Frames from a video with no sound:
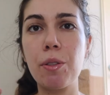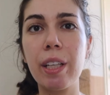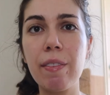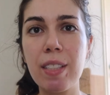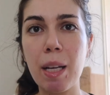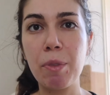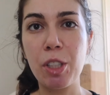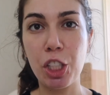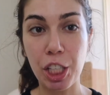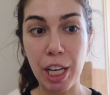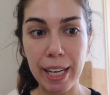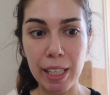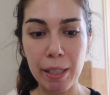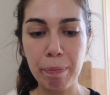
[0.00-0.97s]
to give some
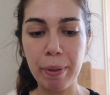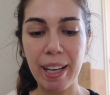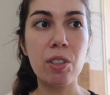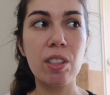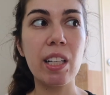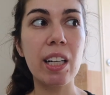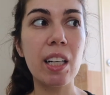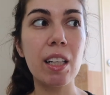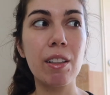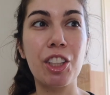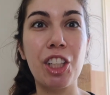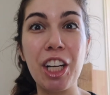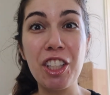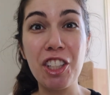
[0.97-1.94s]
shape because they're
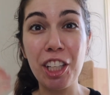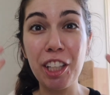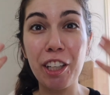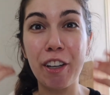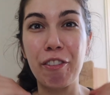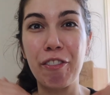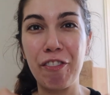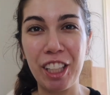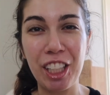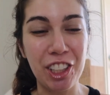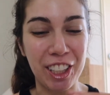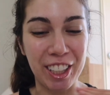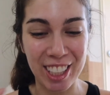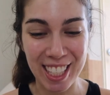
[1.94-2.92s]
changing your
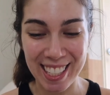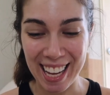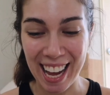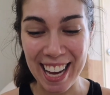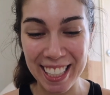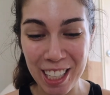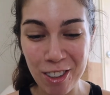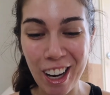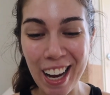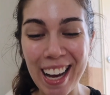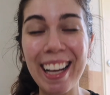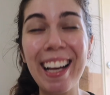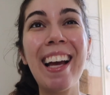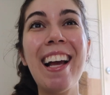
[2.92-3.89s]
features
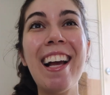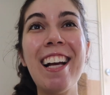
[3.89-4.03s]
anyway.